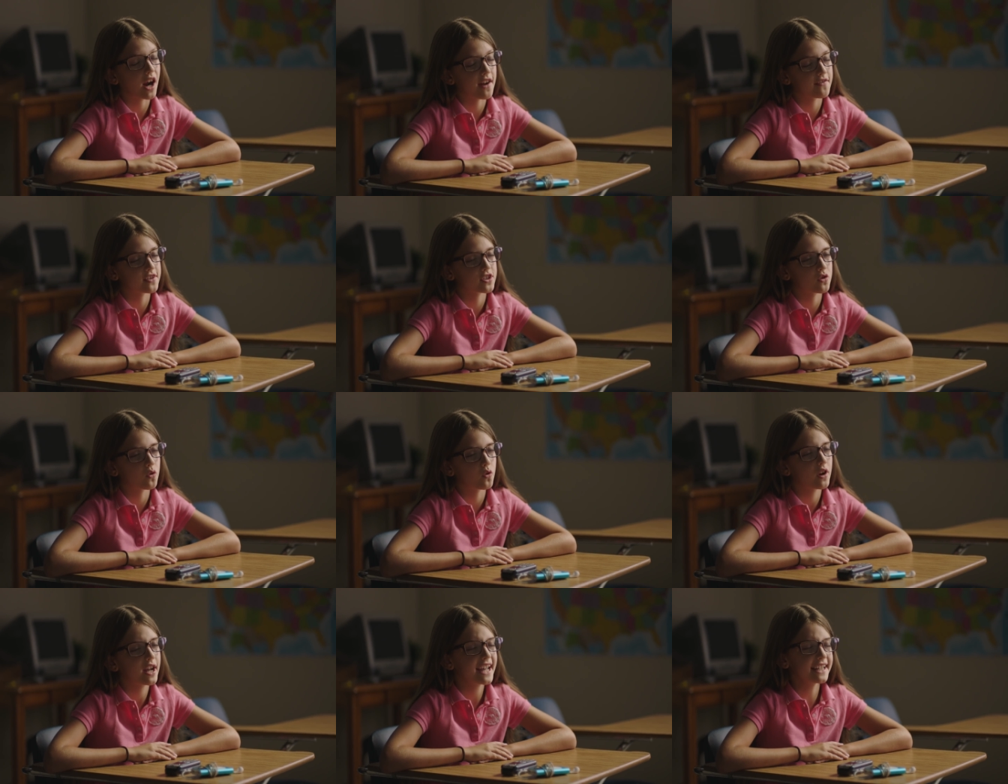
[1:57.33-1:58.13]
private
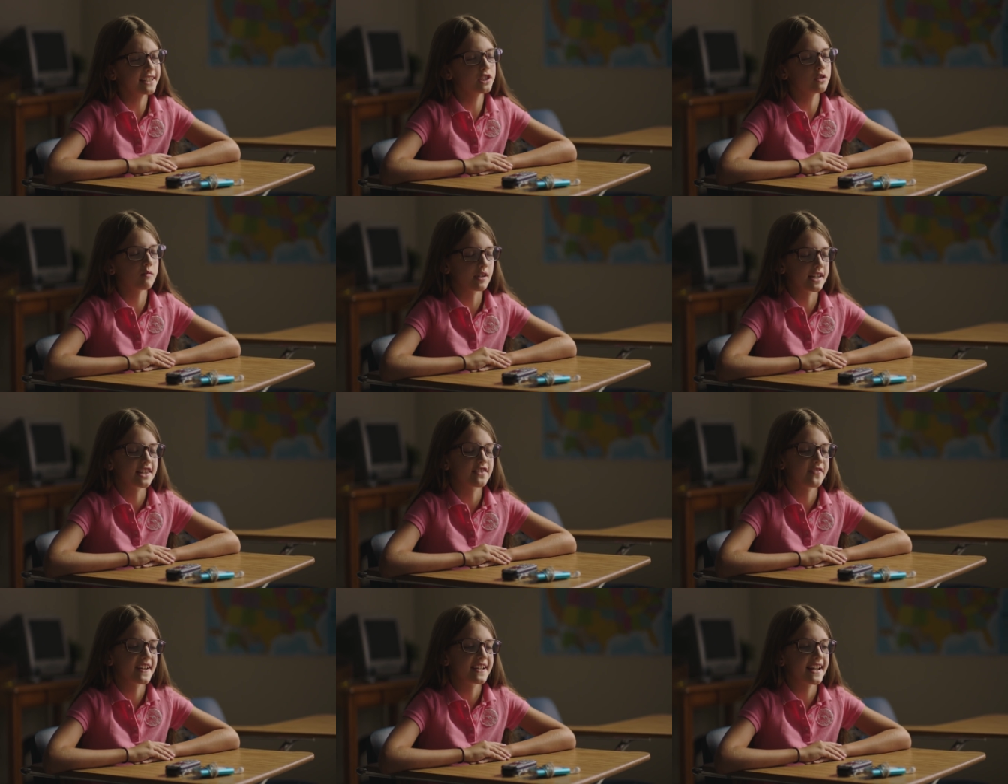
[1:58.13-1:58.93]
school and you're working
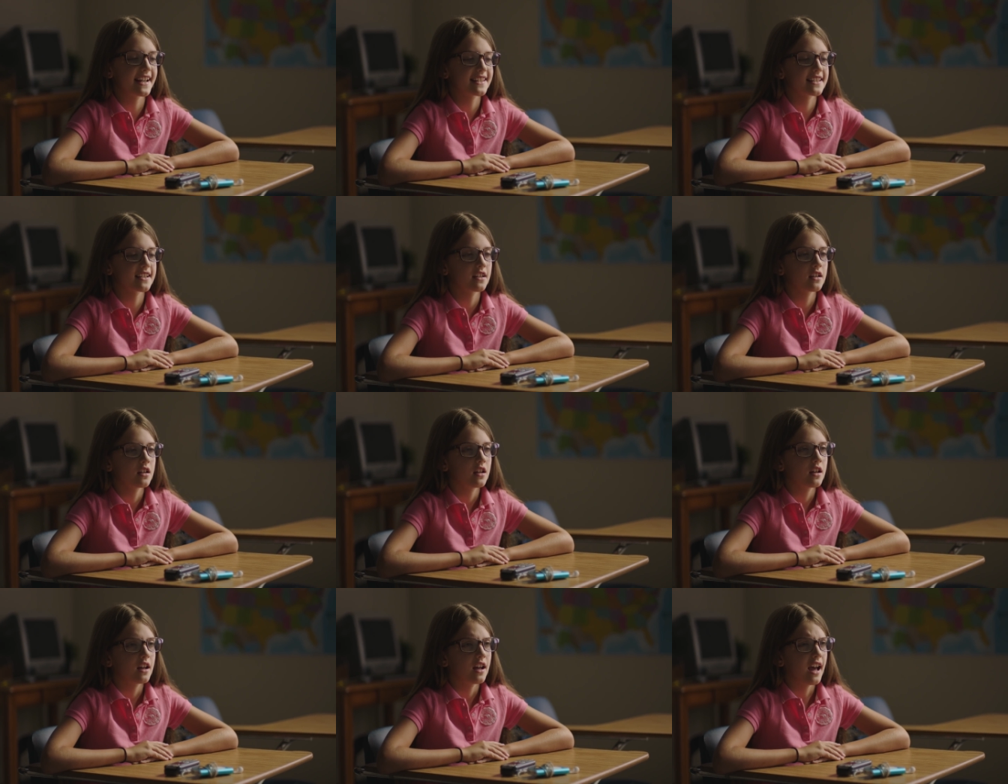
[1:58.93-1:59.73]
the front desk.
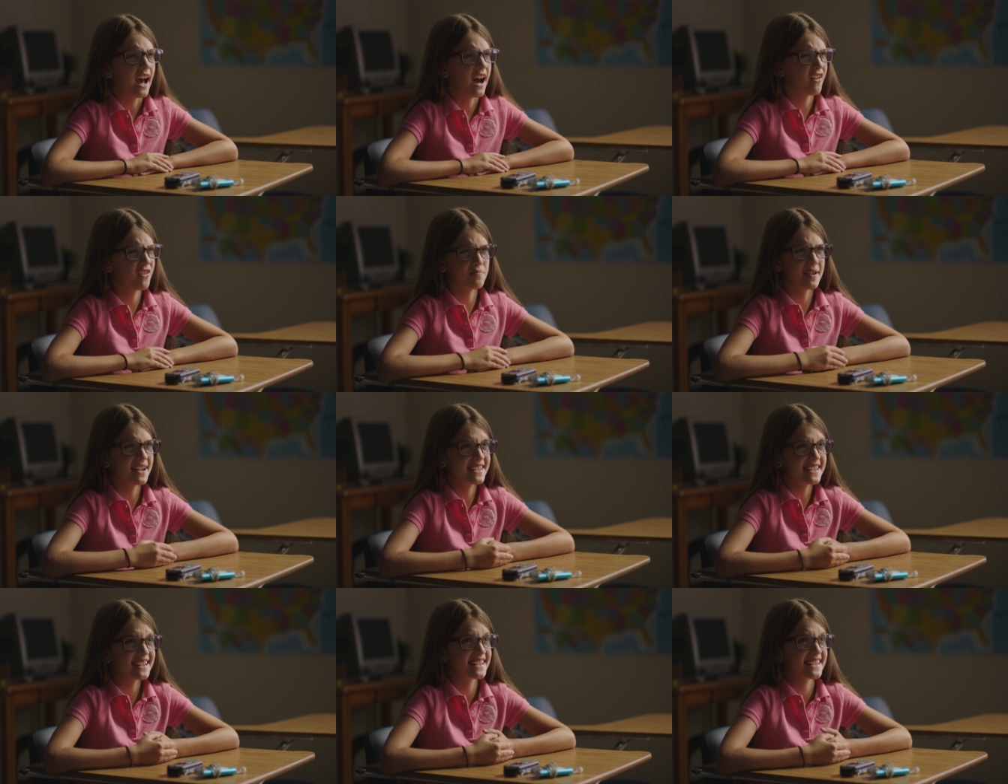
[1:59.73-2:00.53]
How
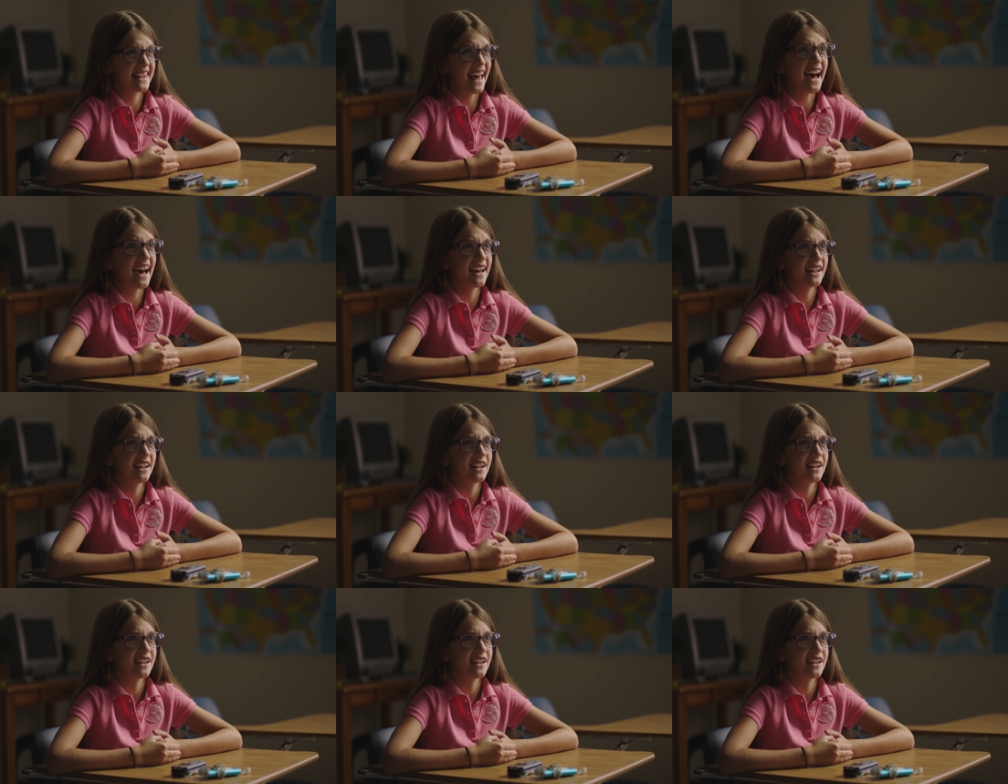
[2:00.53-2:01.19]
depressing is that?